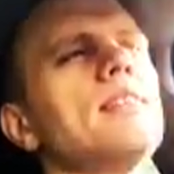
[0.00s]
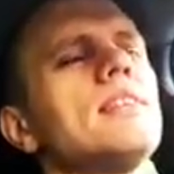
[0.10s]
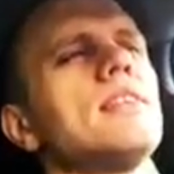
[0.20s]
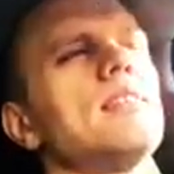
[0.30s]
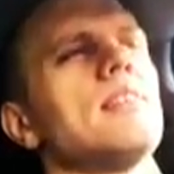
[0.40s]

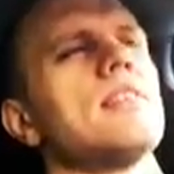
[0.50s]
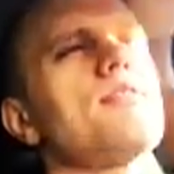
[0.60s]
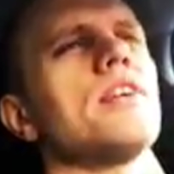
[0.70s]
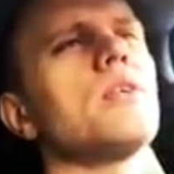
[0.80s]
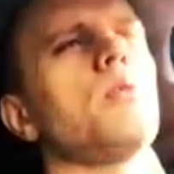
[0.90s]
It's
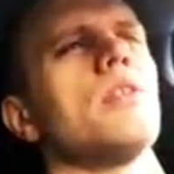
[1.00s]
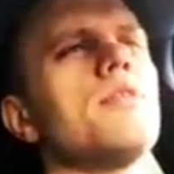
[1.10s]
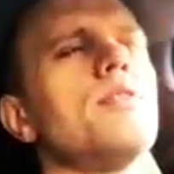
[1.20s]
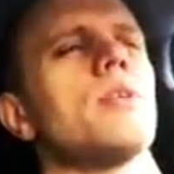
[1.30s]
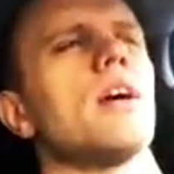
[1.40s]
very cool
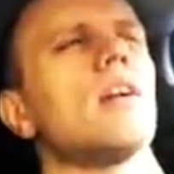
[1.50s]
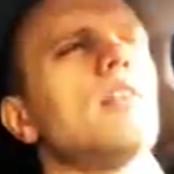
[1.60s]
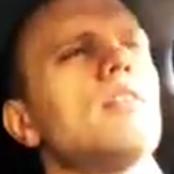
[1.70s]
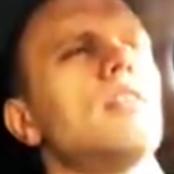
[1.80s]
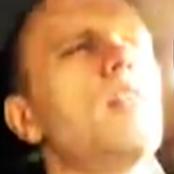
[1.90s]
if you
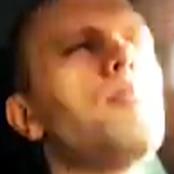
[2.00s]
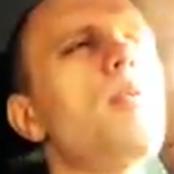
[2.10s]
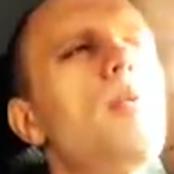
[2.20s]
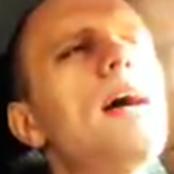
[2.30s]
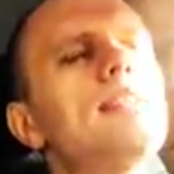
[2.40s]
can
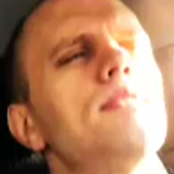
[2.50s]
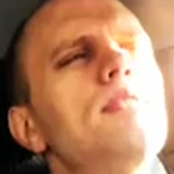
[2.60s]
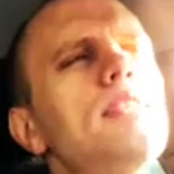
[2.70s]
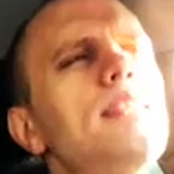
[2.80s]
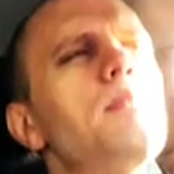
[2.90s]

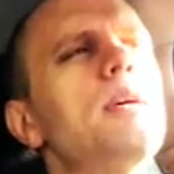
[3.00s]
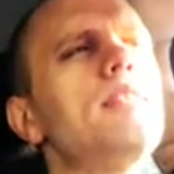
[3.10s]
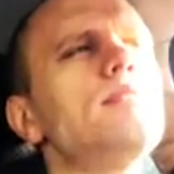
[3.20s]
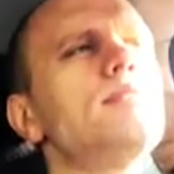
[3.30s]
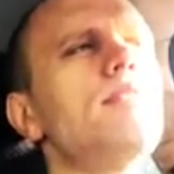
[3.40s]
proactively limit
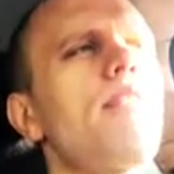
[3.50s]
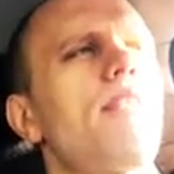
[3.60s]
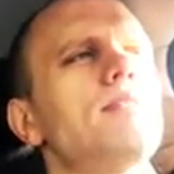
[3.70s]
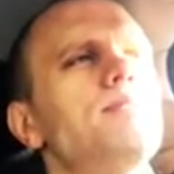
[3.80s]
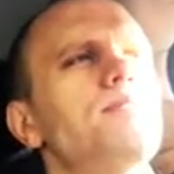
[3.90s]

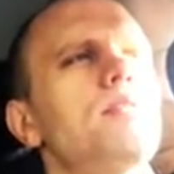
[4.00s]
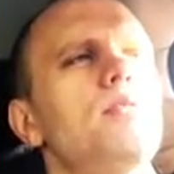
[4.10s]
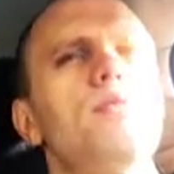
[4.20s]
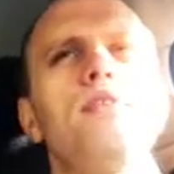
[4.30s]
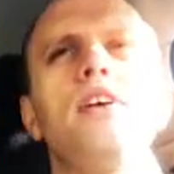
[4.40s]

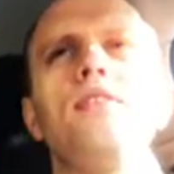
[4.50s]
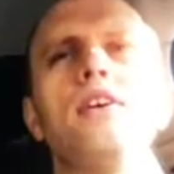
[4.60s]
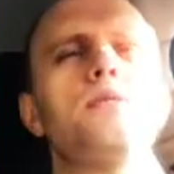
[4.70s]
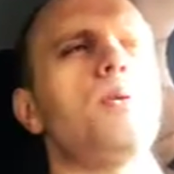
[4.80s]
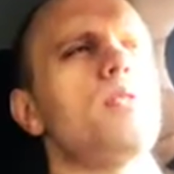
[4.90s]
to a very,
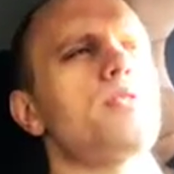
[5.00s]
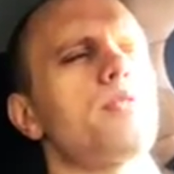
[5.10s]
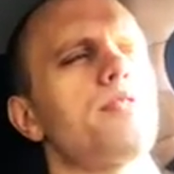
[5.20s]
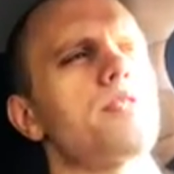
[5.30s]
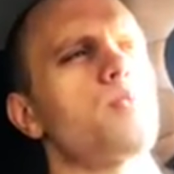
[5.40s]
very small
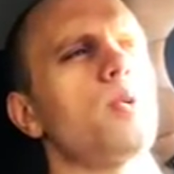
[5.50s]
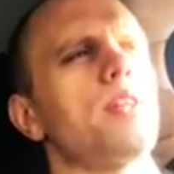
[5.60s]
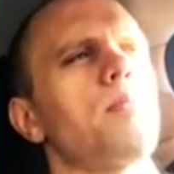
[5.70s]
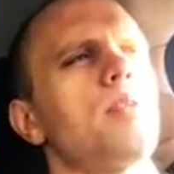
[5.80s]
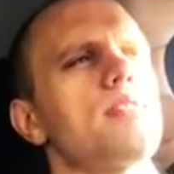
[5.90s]
surface what
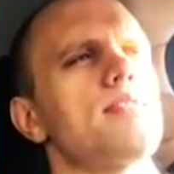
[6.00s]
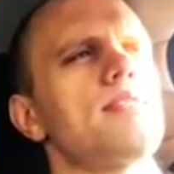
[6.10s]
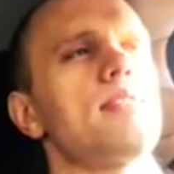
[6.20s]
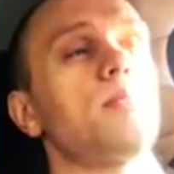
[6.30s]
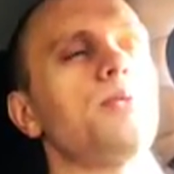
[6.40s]
that process
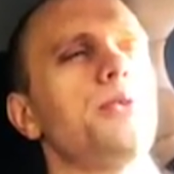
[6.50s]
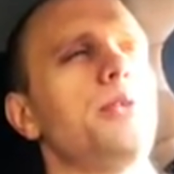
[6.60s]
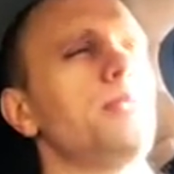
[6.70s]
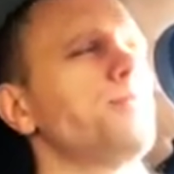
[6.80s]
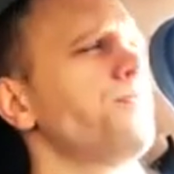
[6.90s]
is able to
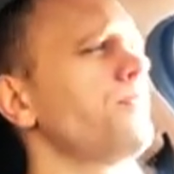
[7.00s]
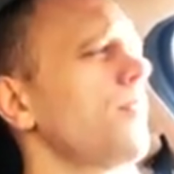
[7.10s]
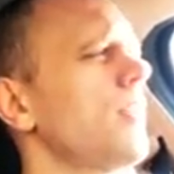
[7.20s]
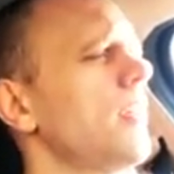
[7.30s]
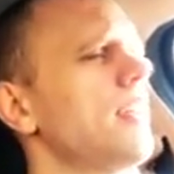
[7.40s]
do.
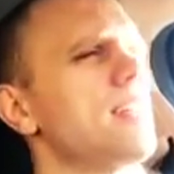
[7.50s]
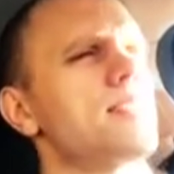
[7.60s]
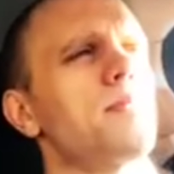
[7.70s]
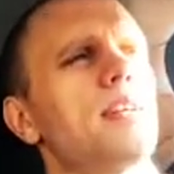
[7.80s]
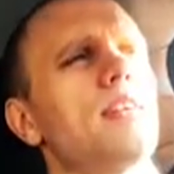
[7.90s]
And that's
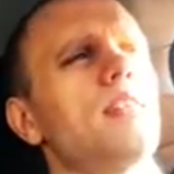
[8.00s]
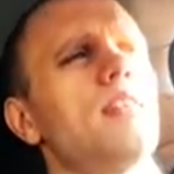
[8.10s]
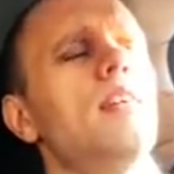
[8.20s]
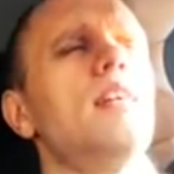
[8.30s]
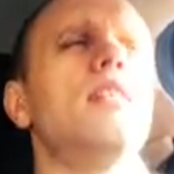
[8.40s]
something
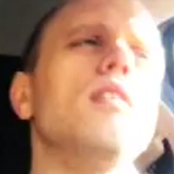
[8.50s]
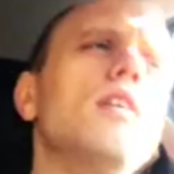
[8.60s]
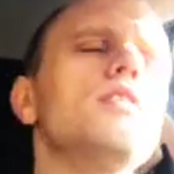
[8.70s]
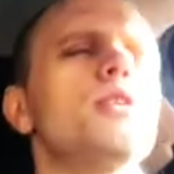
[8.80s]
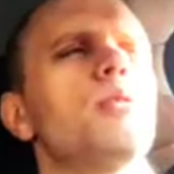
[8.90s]

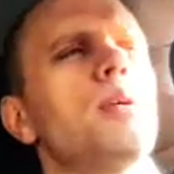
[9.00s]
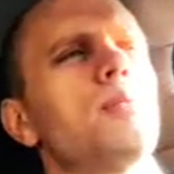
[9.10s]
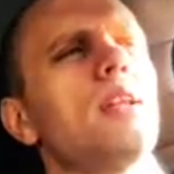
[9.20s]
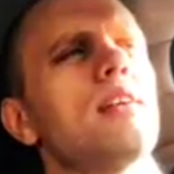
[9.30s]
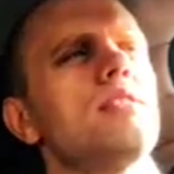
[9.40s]
longer term I
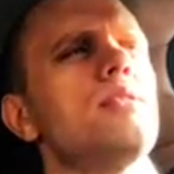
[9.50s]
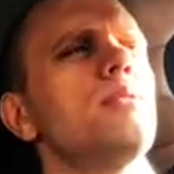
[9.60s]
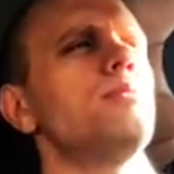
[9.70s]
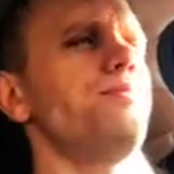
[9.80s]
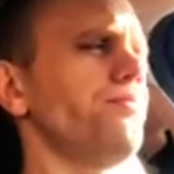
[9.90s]
would like to do.